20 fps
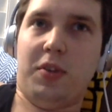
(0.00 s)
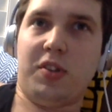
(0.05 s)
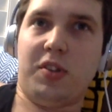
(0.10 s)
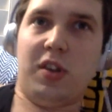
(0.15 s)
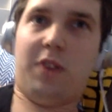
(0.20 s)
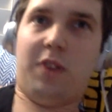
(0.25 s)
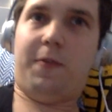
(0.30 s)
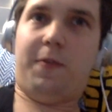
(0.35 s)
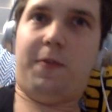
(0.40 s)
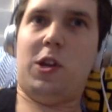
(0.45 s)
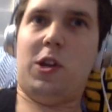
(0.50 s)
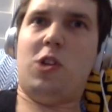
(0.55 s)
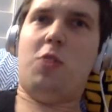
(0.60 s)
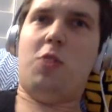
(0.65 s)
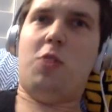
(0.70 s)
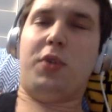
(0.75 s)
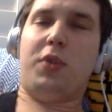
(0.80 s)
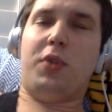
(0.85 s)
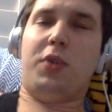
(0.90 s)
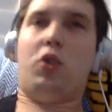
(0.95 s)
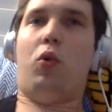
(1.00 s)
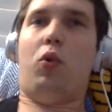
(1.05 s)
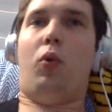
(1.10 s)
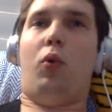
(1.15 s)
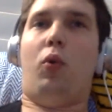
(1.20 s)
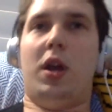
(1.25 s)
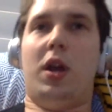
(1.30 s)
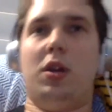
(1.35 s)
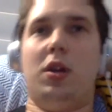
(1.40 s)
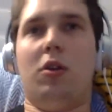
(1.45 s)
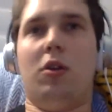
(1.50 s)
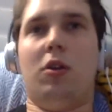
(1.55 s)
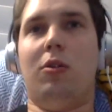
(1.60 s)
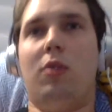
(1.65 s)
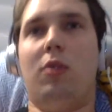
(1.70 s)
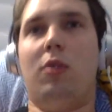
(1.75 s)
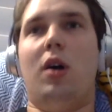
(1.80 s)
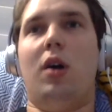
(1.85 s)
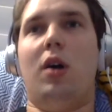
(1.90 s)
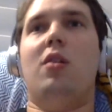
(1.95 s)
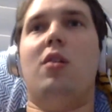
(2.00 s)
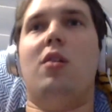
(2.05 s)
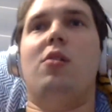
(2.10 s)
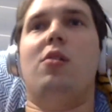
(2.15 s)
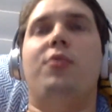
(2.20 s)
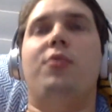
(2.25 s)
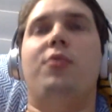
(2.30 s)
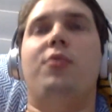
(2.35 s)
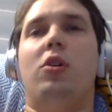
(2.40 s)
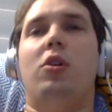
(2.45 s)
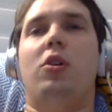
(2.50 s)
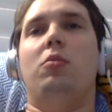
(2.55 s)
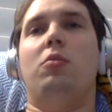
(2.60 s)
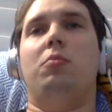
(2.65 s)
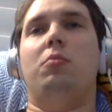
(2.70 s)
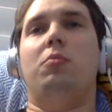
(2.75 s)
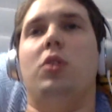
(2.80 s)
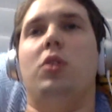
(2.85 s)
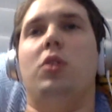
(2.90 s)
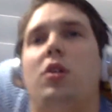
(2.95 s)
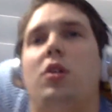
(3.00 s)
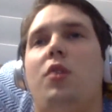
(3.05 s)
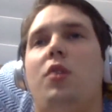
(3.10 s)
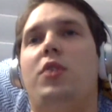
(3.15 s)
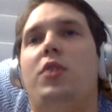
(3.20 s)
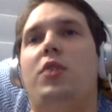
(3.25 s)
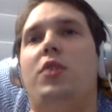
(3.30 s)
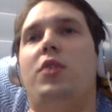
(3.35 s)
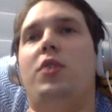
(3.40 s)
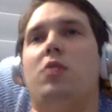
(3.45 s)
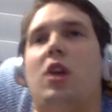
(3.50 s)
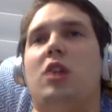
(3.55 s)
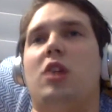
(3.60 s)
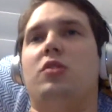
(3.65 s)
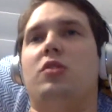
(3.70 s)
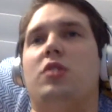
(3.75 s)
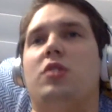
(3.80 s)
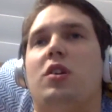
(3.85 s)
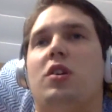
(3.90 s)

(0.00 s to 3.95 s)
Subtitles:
It's like Video Brinquedo of video games,